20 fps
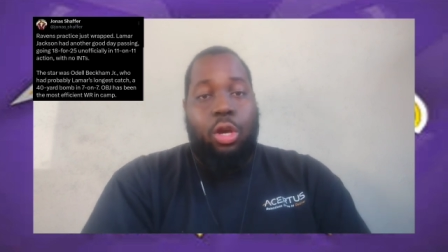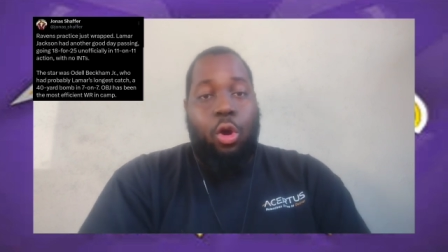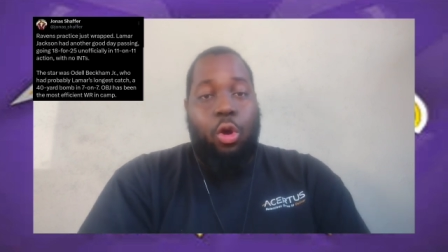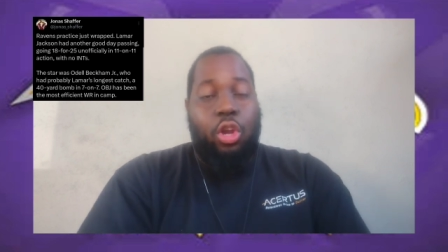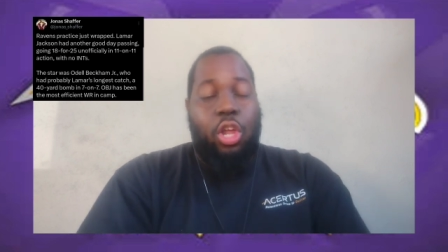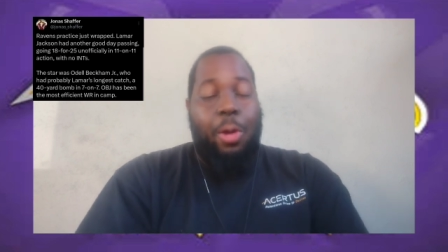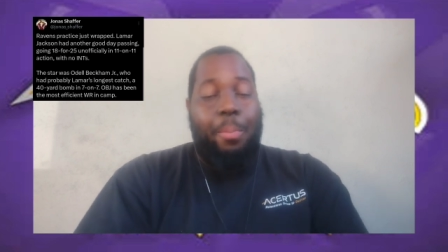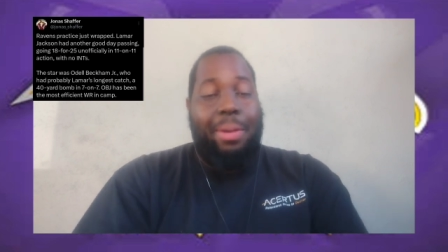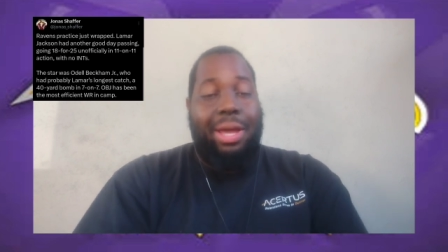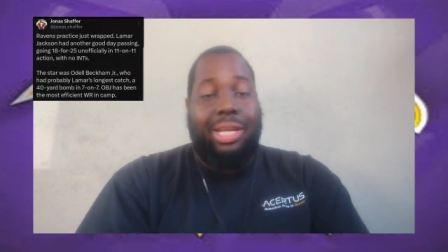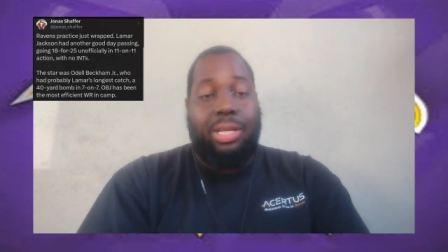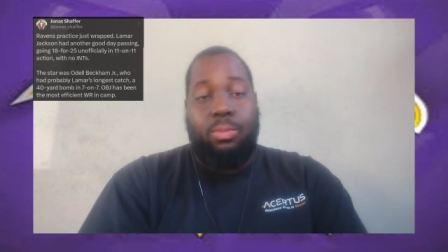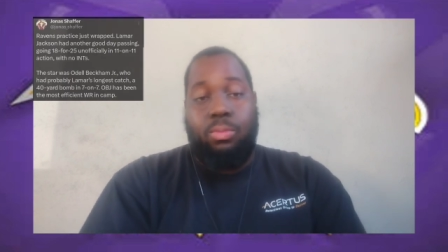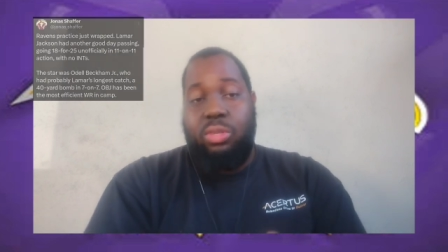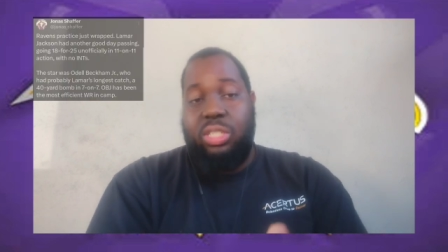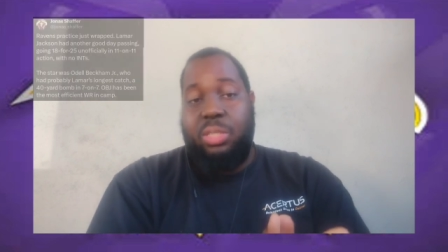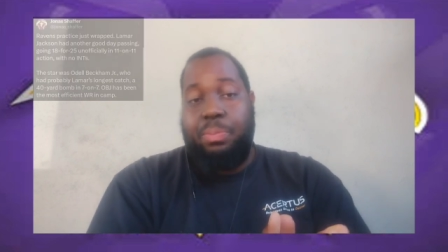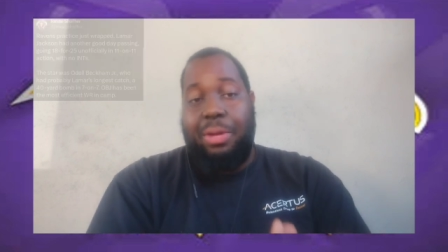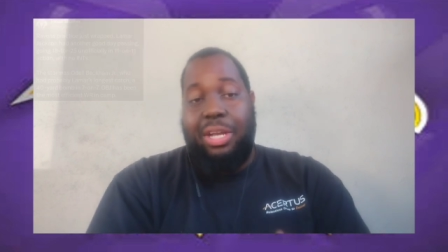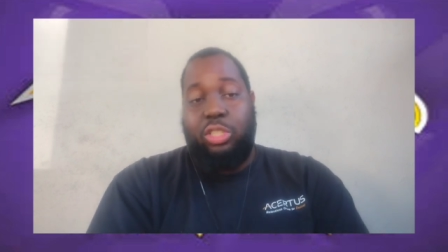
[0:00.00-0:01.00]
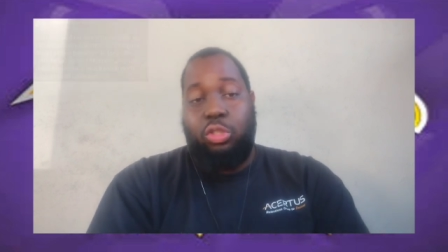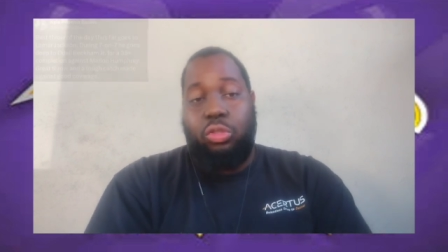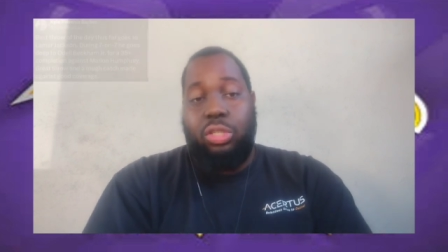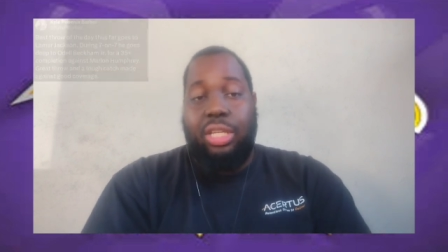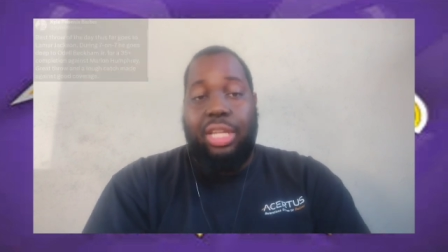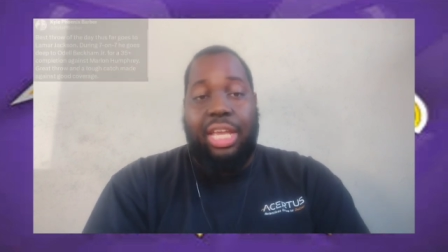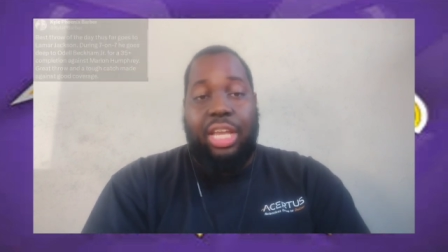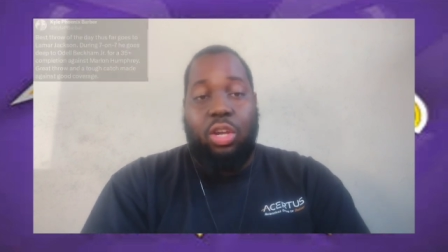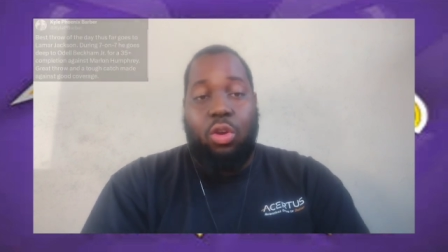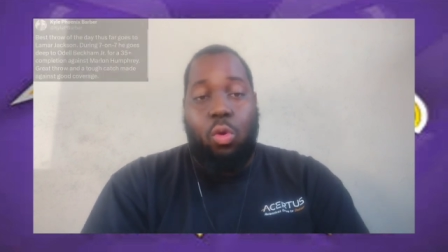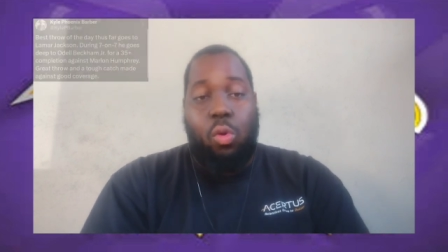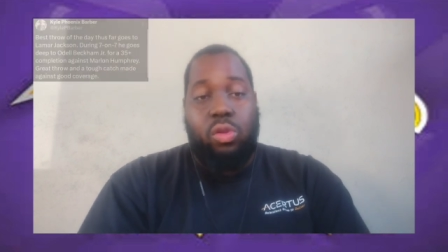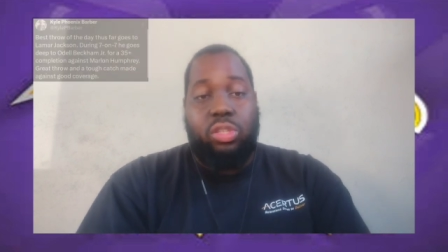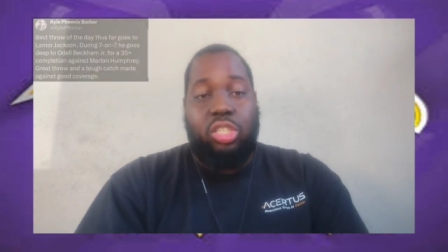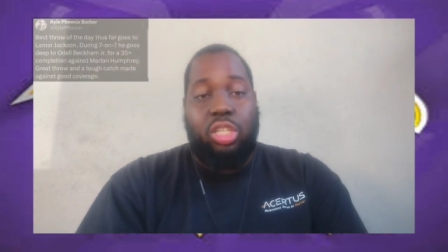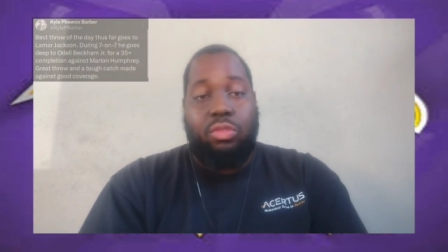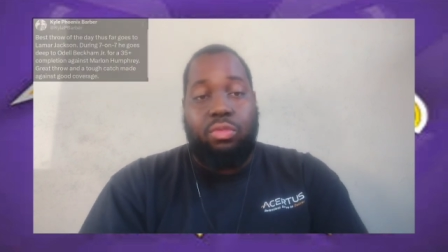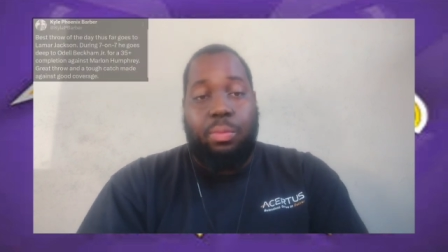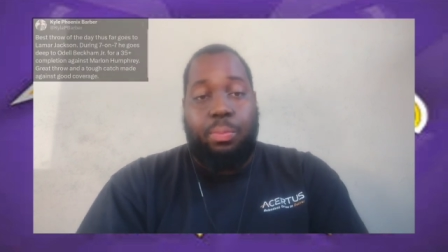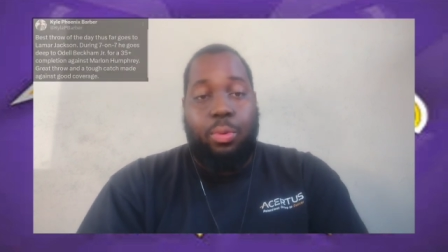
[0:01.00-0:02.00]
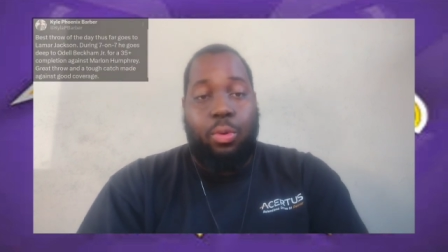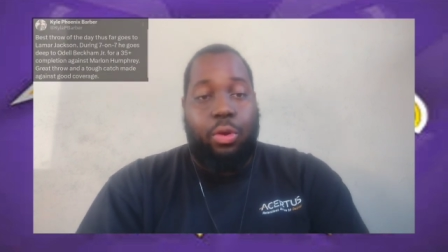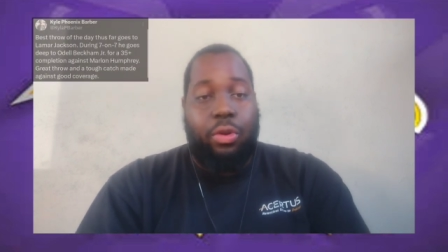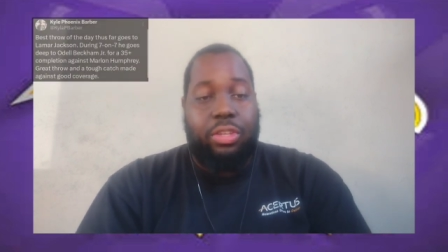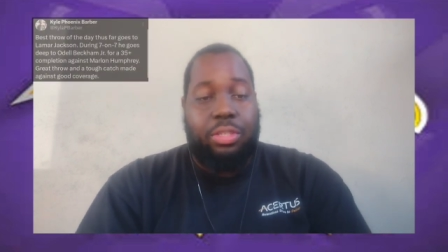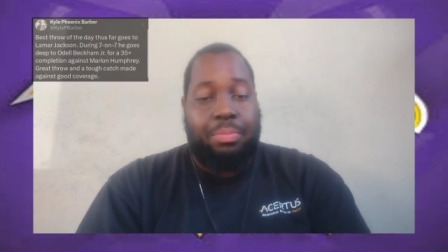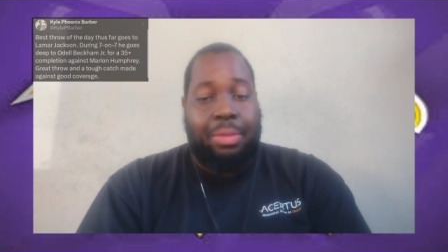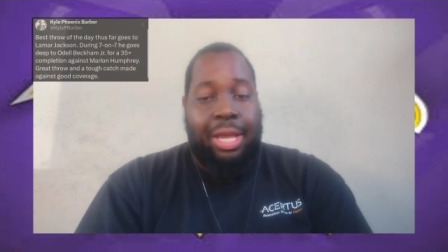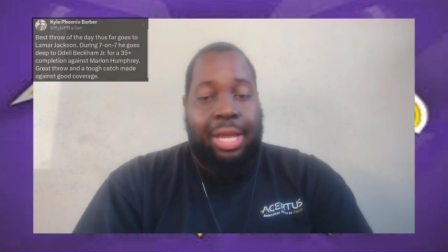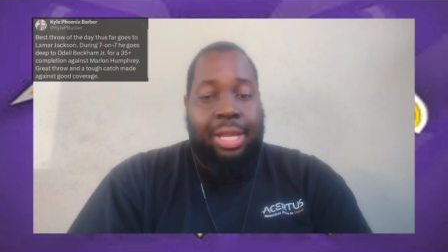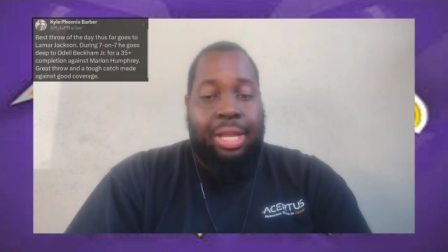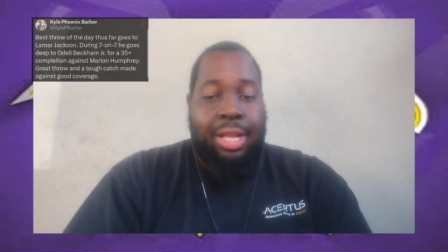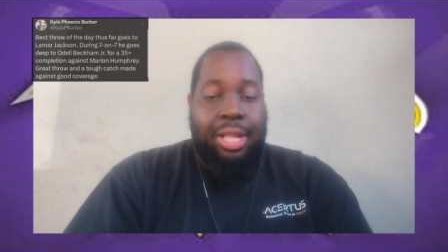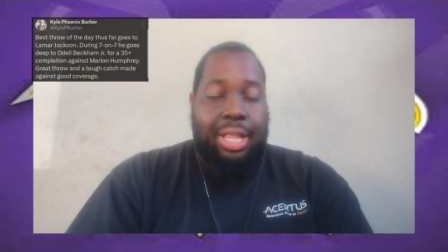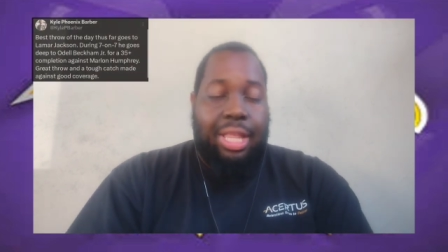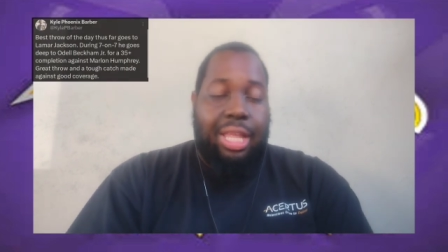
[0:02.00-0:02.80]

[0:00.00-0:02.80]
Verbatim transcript: Odell Beckham was special today, according to the reporters, man.